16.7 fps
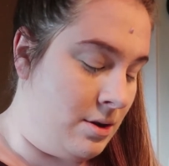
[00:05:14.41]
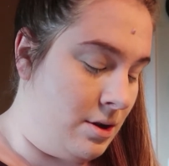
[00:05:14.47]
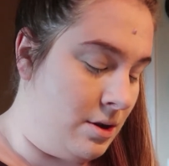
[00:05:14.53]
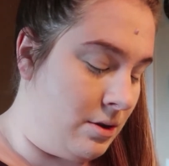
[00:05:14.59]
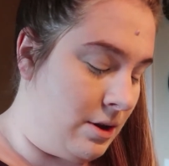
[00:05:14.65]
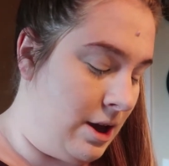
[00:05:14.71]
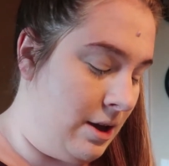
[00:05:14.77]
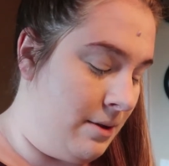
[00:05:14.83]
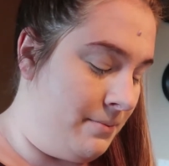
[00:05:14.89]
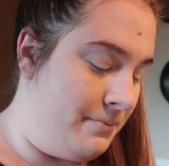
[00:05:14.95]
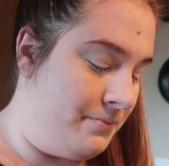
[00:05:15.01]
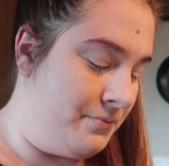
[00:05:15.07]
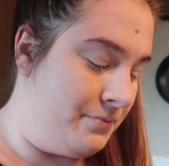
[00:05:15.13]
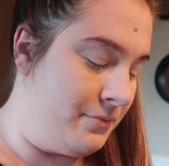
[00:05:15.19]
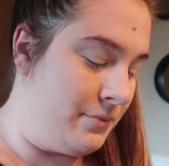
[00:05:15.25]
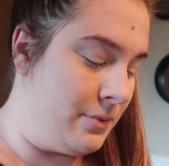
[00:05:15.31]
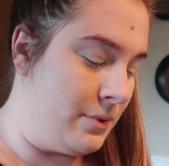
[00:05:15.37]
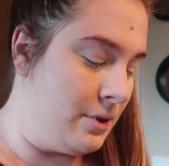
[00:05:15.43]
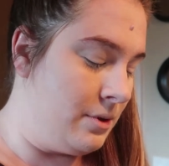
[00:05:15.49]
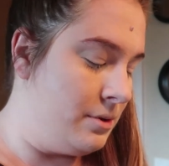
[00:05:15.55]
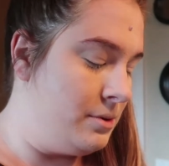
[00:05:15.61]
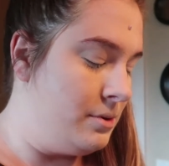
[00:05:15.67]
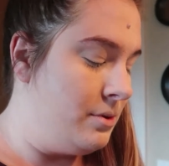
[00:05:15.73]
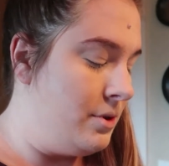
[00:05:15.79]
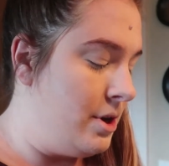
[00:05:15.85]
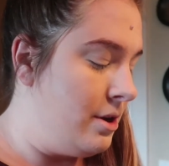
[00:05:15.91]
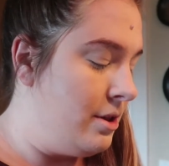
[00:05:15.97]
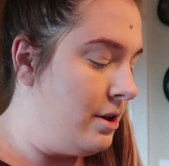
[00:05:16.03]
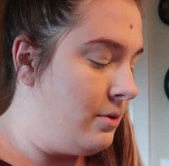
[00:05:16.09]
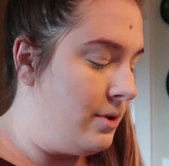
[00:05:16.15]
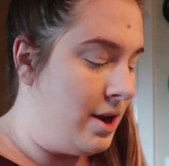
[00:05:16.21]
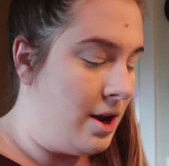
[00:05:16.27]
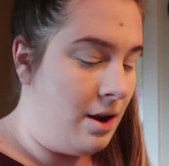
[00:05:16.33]
Okay, so now
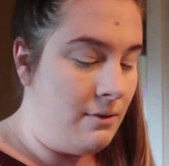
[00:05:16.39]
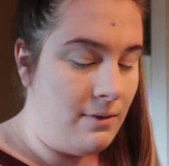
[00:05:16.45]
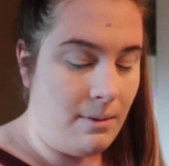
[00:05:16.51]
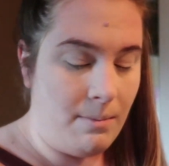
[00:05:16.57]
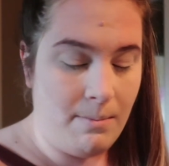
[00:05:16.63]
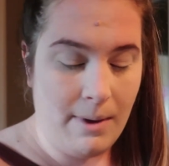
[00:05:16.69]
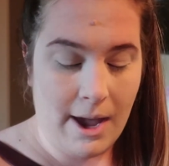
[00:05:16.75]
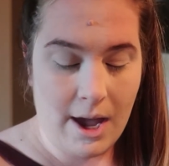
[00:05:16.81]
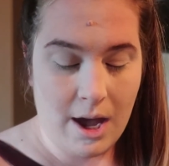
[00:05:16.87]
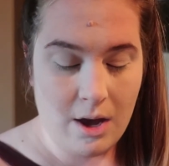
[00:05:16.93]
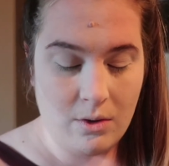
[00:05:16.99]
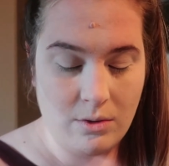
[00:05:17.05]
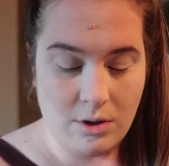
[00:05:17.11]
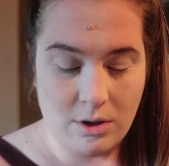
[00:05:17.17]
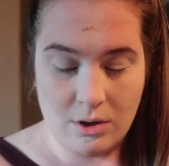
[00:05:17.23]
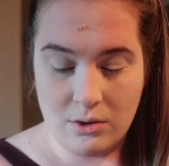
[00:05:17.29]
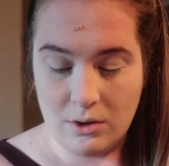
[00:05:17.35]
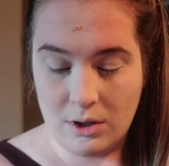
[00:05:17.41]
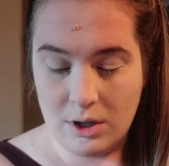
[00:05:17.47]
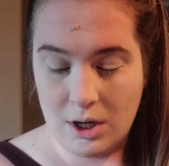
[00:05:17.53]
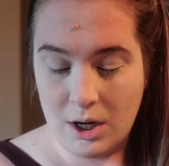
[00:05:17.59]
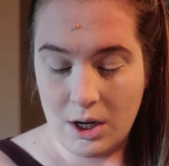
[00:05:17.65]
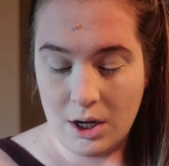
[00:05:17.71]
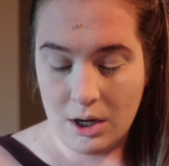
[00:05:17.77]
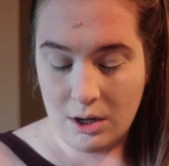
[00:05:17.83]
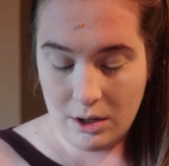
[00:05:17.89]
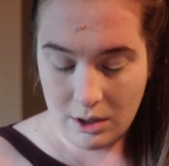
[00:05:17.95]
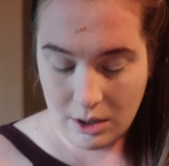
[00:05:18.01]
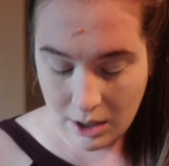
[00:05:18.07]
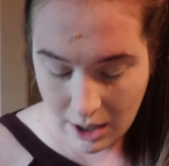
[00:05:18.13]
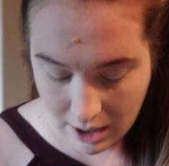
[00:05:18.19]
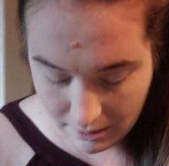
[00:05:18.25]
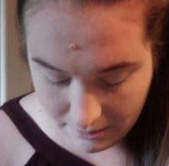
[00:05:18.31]
that we have the powder,
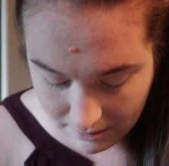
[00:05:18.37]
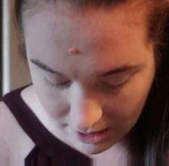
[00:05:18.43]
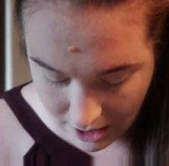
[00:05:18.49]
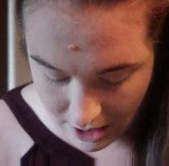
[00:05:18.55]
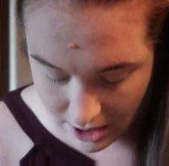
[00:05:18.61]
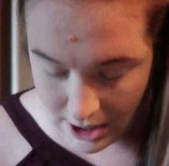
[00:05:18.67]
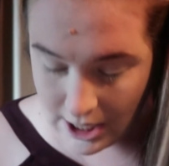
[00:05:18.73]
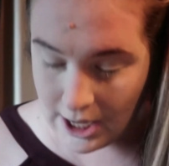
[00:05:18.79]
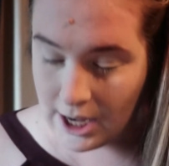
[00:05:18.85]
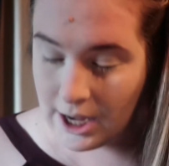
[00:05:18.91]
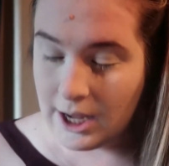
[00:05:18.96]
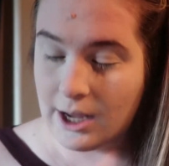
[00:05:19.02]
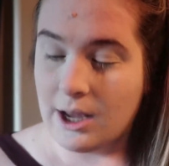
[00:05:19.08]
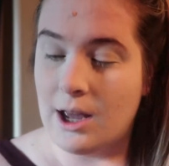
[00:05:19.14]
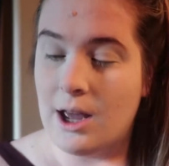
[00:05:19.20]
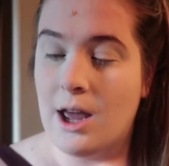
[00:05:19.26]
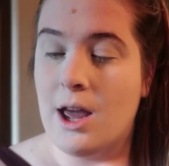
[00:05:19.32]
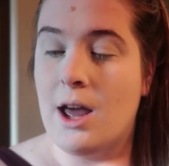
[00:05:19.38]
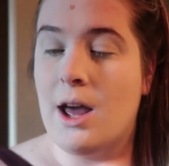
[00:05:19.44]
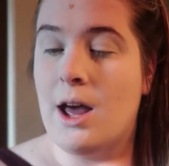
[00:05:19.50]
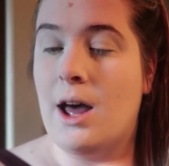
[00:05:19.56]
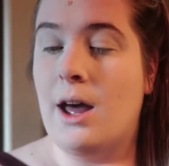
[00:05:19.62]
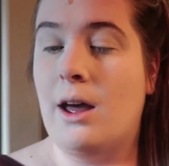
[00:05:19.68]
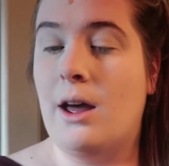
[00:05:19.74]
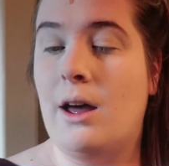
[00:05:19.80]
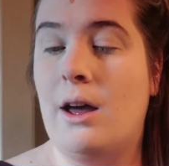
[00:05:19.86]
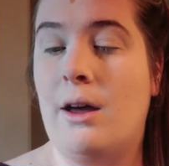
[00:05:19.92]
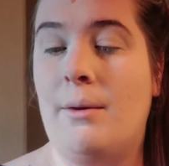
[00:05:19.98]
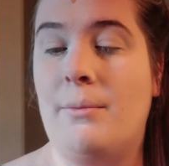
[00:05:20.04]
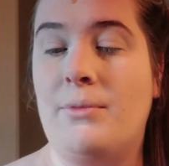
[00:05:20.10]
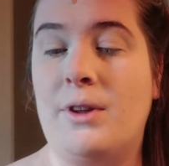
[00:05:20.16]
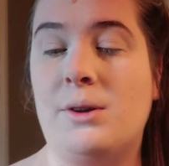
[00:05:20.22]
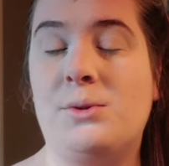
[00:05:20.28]
I'm going to take
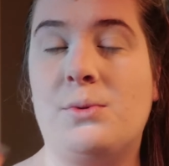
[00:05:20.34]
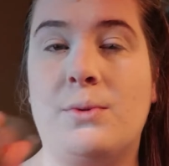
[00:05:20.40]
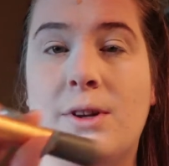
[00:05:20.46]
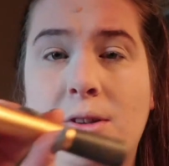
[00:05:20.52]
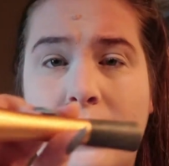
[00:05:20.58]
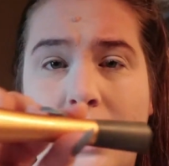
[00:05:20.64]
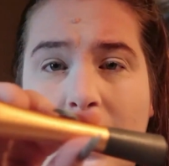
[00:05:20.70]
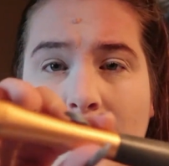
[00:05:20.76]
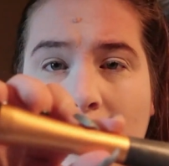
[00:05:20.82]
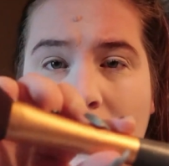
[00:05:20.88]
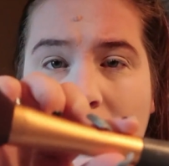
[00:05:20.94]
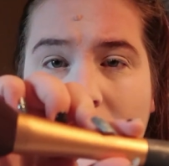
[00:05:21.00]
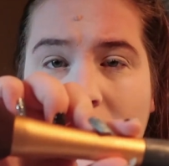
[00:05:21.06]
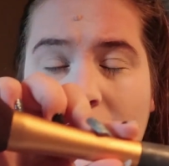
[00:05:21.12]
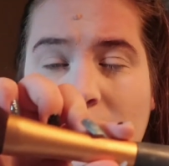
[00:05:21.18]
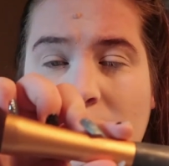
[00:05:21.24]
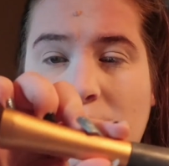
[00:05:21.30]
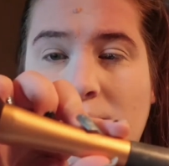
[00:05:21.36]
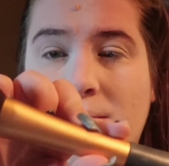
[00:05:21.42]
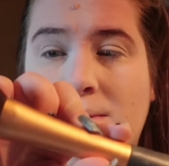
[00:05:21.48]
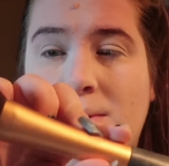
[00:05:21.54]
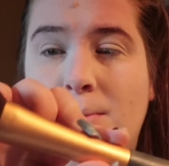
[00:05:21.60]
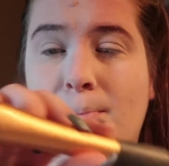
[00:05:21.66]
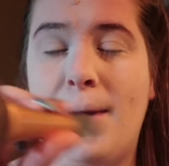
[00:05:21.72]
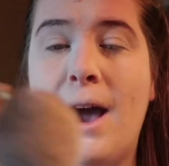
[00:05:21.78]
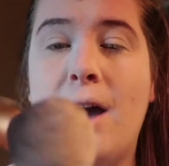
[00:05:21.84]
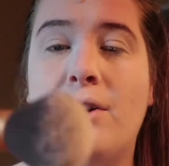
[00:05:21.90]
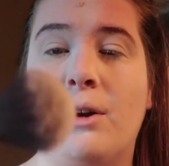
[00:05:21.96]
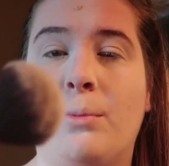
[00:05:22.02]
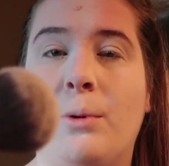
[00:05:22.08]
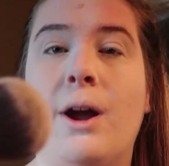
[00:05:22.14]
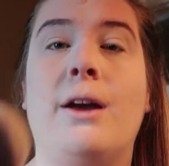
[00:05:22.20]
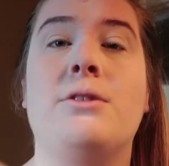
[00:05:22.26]
this Real Techniques
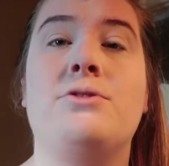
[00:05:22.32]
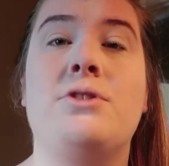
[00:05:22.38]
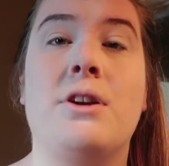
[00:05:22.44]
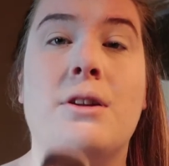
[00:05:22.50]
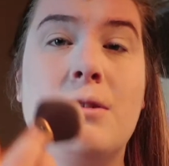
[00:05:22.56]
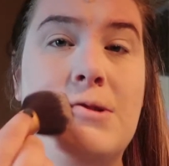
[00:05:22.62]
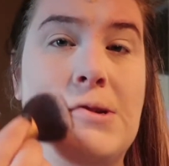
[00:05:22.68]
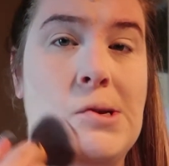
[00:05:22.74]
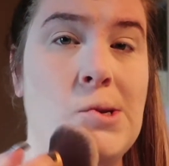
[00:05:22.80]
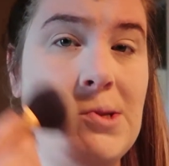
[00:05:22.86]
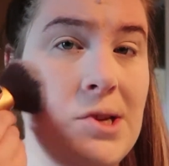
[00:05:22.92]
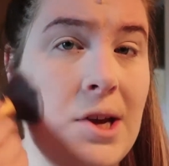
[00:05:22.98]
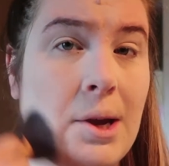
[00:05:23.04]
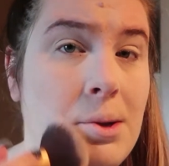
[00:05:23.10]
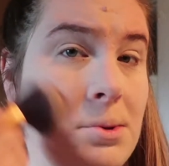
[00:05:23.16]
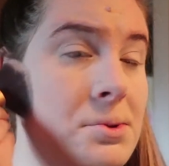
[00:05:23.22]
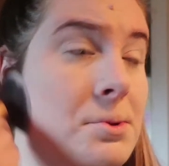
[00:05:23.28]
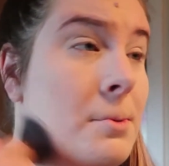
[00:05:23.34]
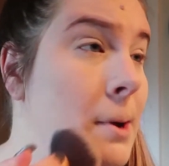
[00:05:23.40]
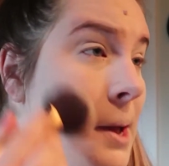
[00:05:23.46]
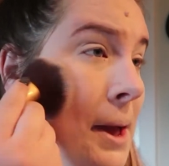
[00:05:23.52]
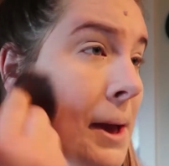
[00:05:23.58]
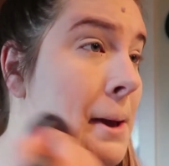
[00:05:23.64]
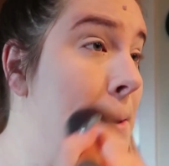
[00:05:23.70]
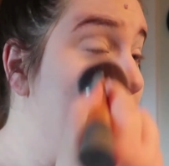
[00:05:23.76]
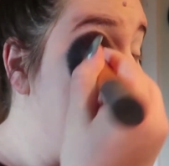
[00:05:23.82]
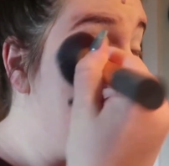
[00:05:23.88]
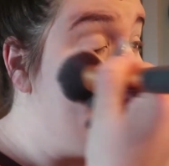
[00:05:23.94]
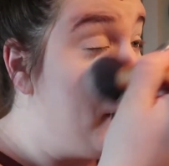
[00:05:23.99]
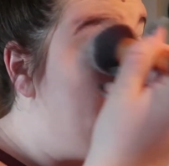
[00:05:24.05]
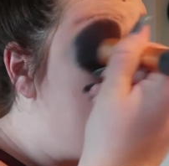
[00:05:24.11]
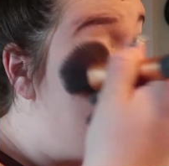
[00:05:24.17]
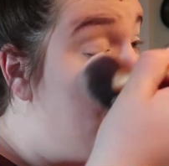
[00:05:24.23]
powder brush and just dust away
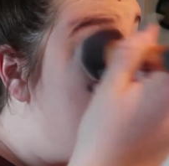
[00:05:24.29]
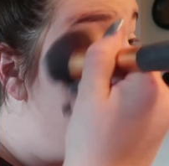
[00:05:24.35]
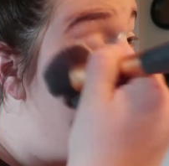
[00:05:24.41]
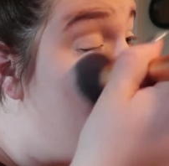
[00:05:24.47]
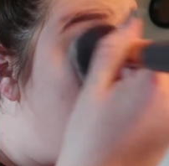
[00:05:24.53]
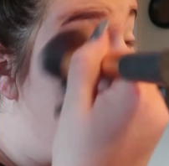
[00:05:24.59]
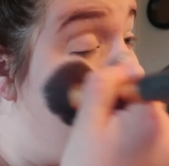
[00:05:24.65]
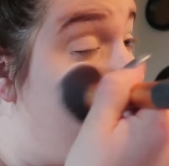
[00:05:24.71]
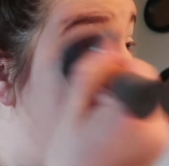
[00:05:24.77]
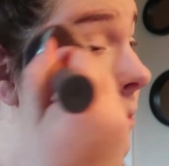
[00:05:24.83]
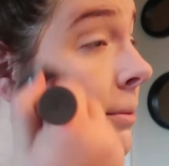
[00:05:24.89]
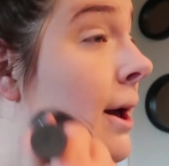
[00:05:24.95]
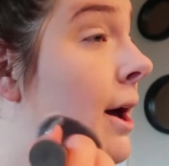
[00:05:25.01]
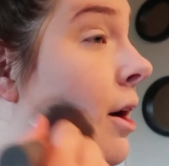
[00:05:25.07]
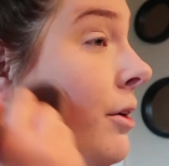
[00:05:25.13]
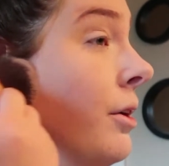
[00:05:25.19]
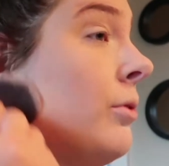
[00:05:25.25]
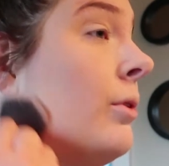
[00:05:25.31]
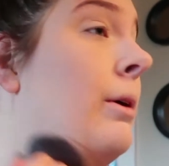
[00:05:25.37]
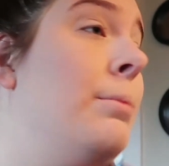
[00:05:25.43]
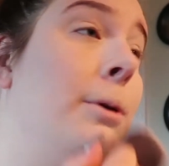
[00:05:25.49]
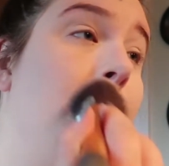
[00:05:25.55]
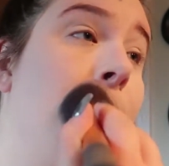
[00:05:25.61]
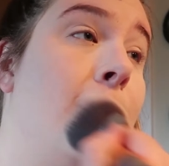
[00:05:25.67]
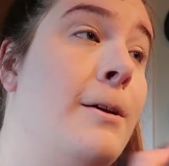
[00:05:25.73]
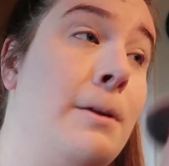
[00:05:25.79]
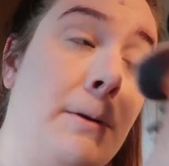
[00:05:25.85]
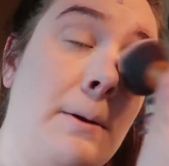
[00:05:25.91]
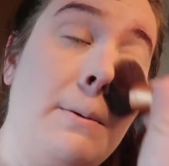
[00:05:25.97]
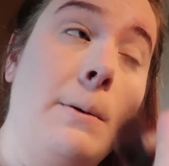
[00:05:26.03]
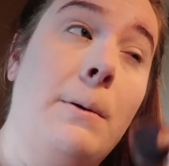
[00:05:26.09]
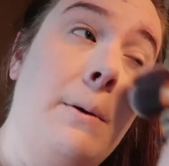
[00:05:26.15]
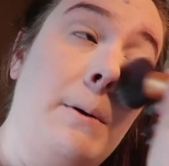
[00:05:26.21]
all that powder we put on.